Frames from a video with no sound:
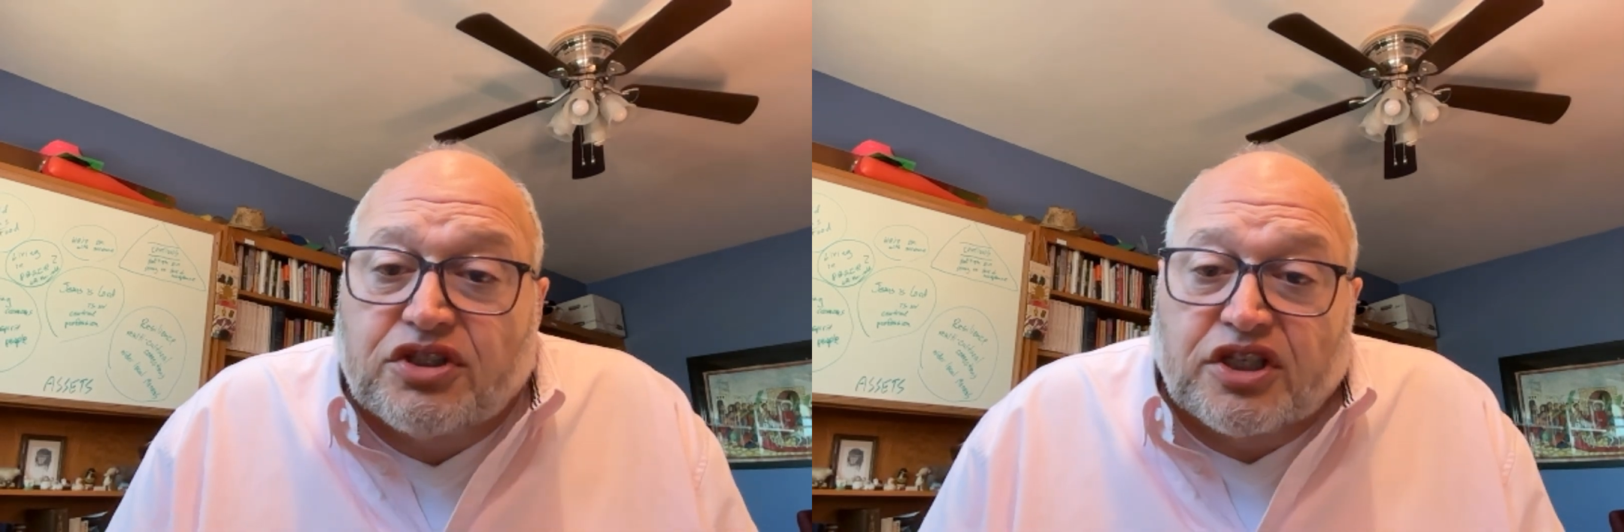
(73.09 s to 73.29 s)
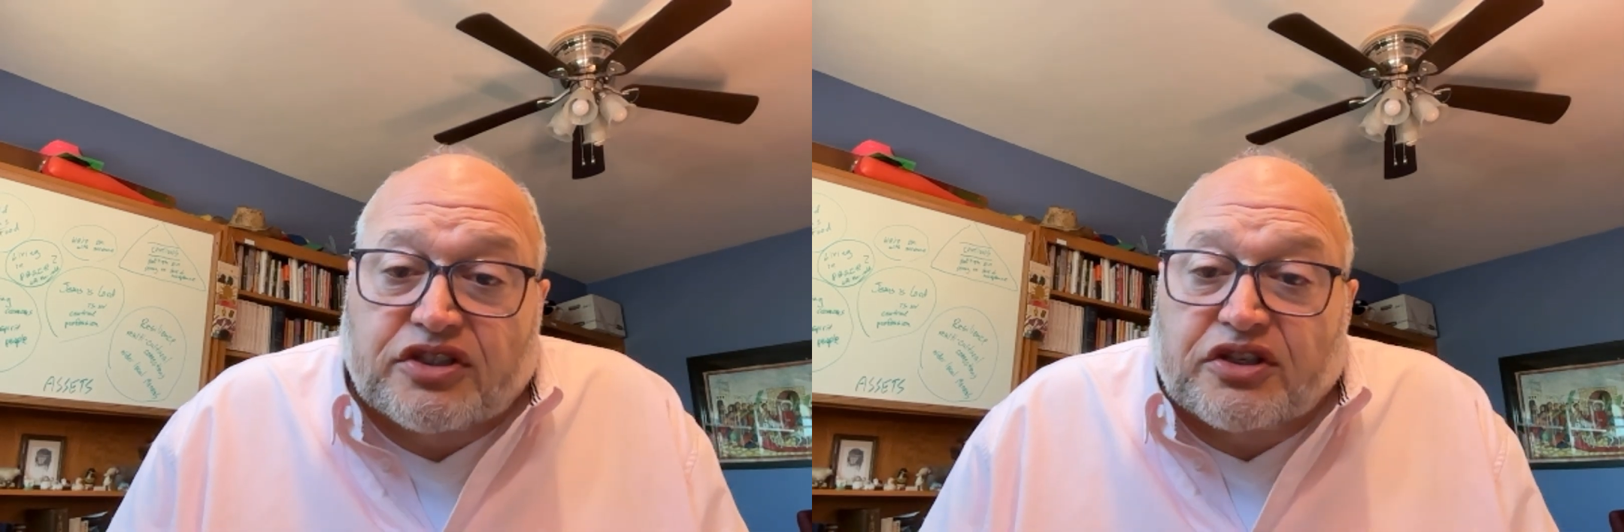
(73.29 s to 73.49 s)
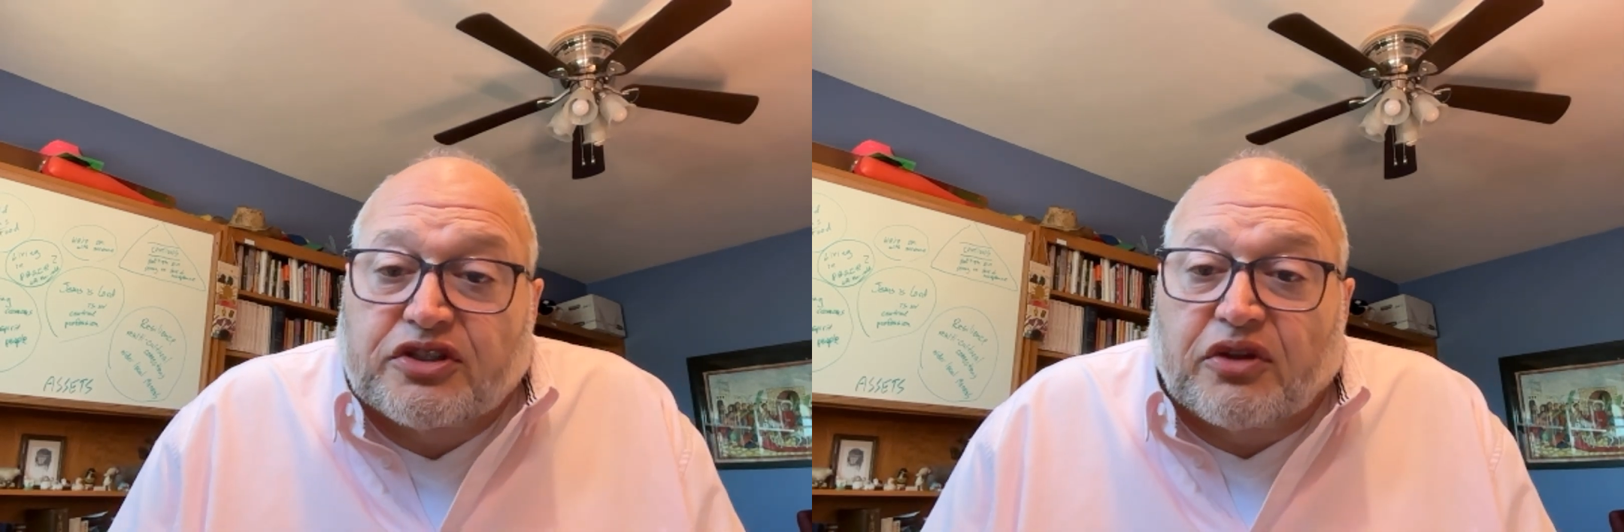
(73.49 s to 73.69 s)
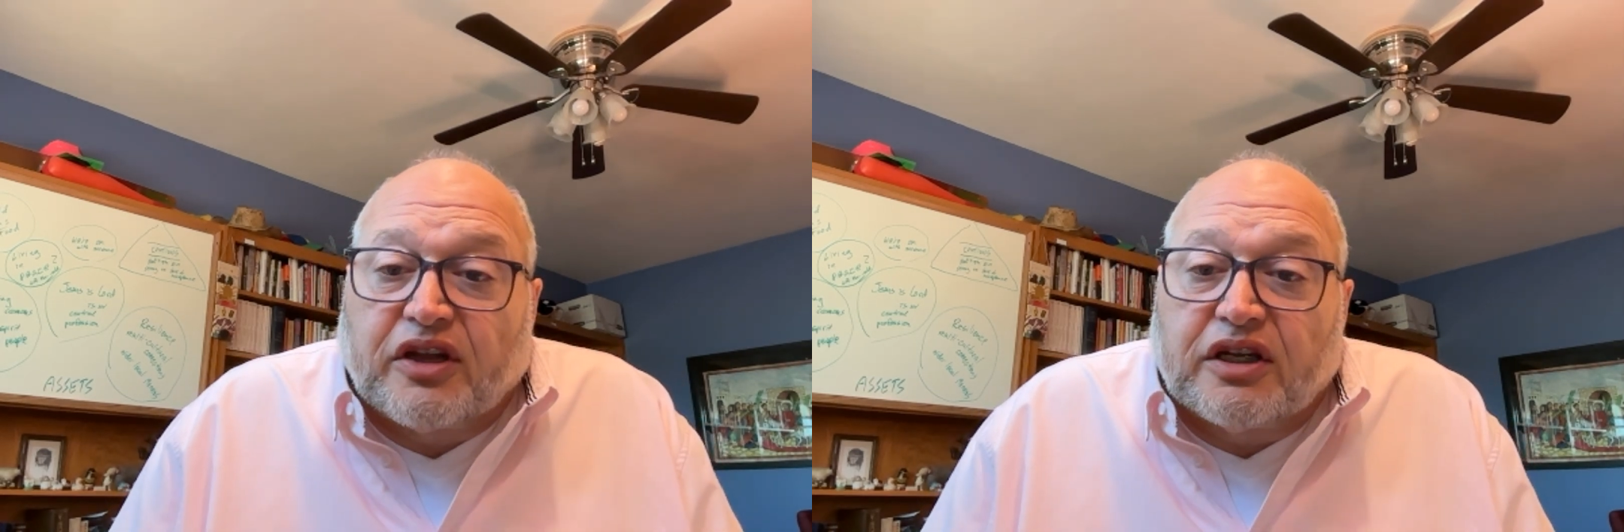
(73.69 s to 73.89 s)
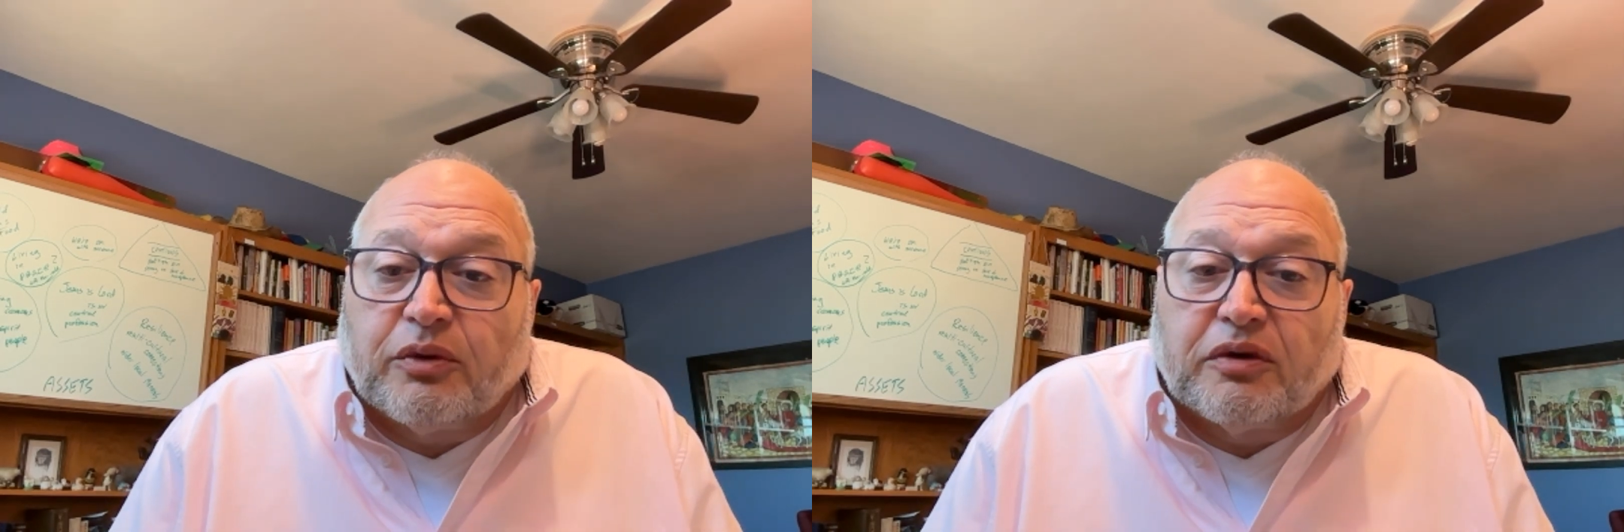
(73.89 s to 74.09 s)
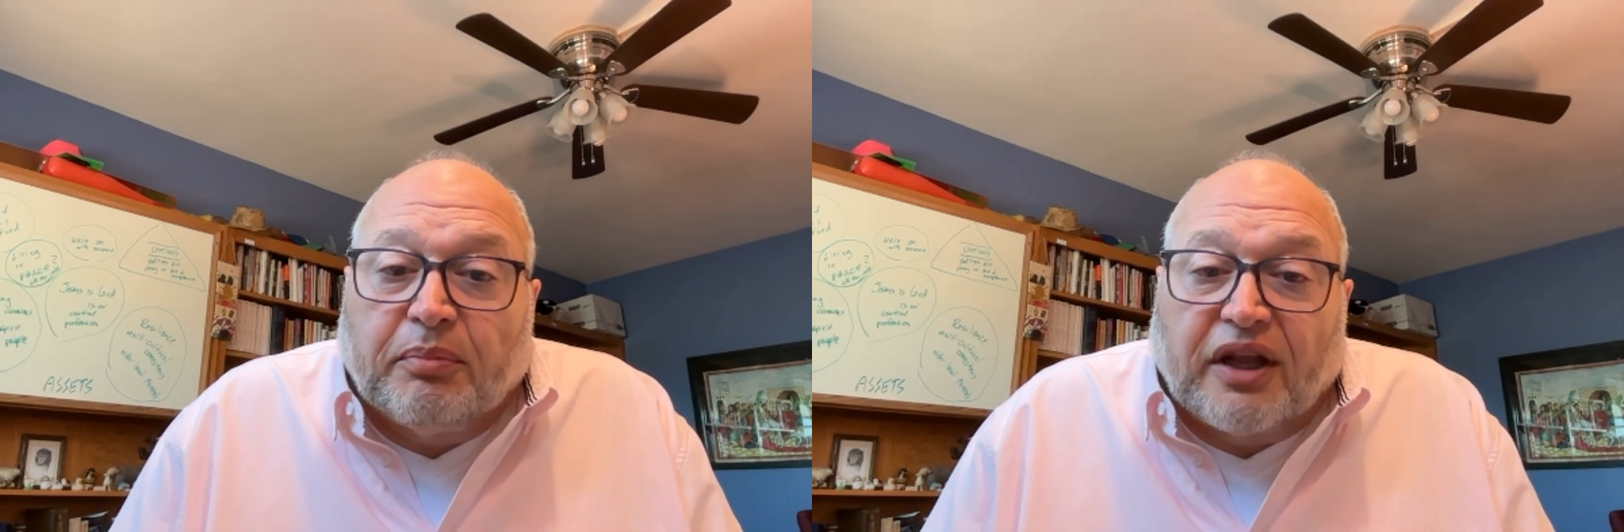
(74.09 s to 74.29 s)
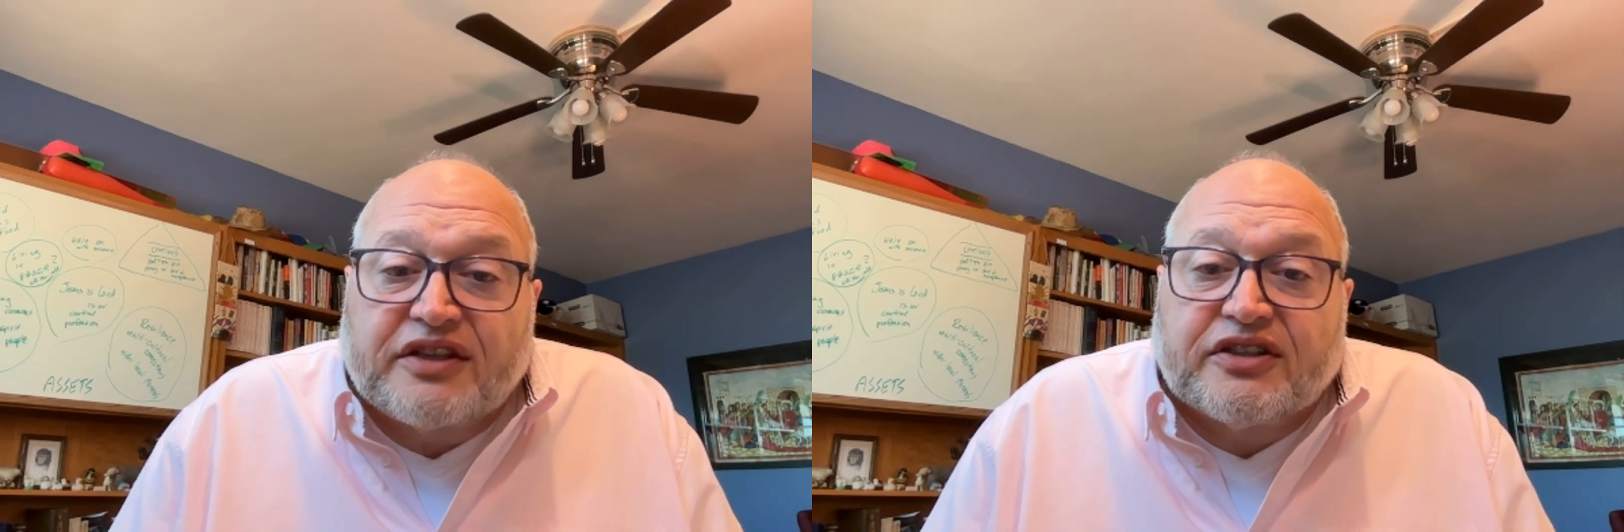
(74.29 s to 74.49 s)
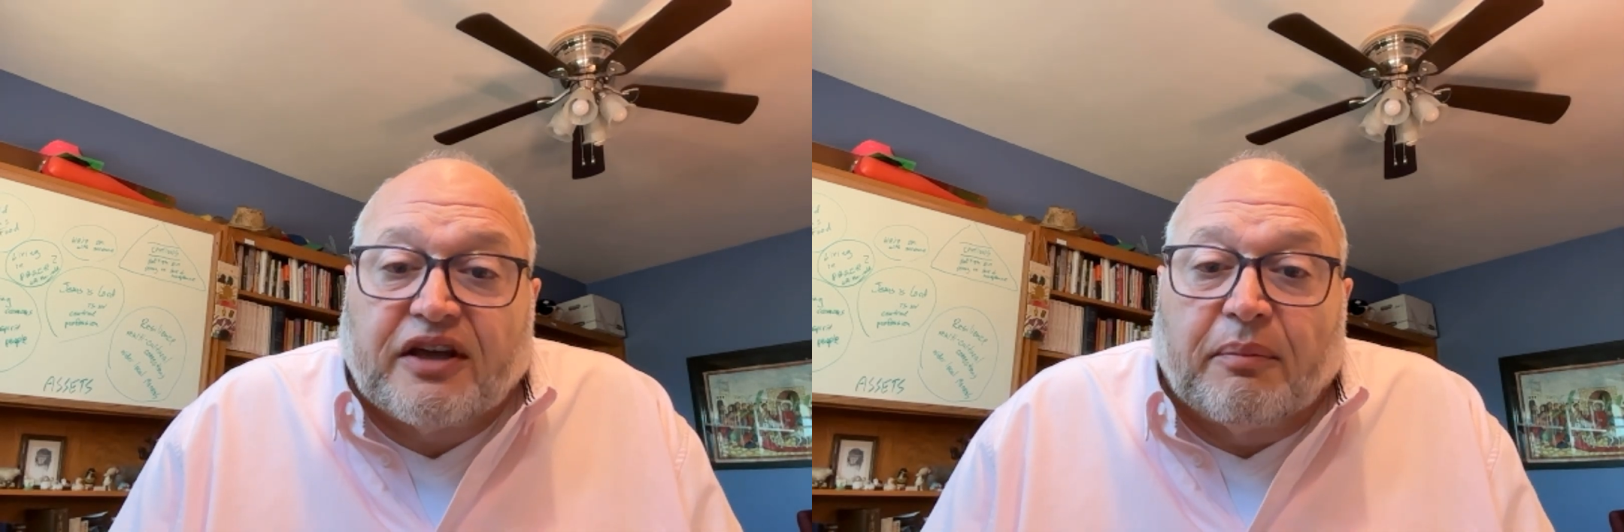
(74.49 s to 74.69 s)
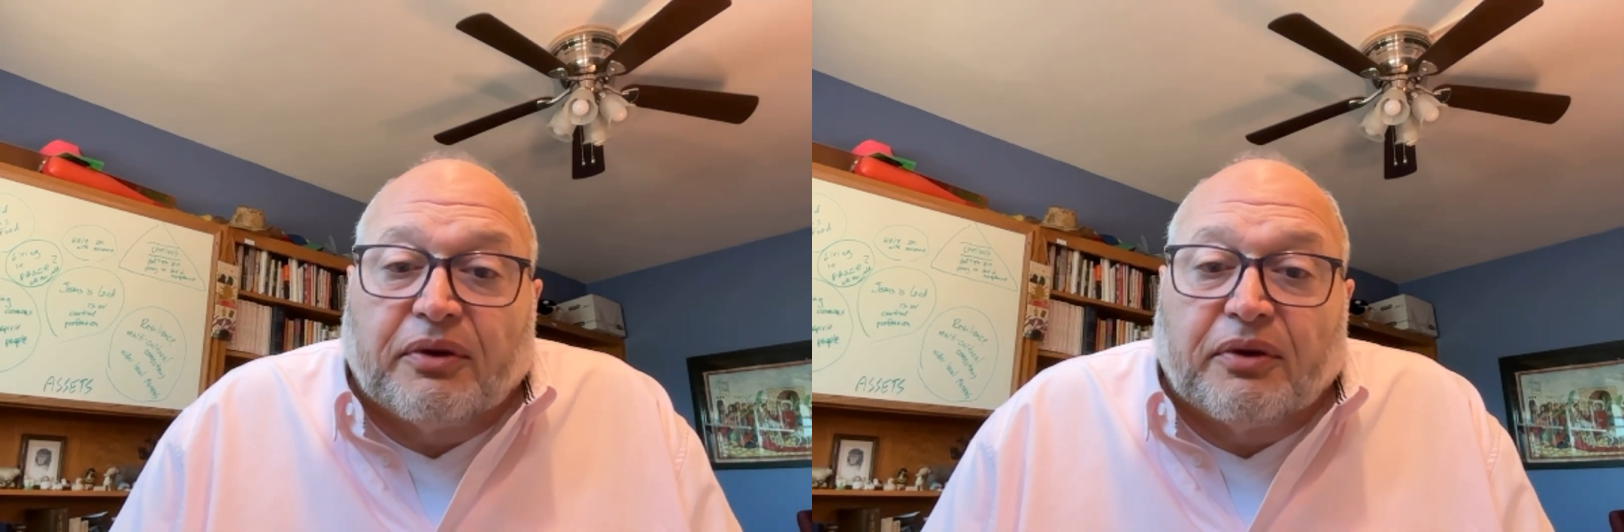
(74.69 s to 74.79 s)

Jesus so that he would bless them,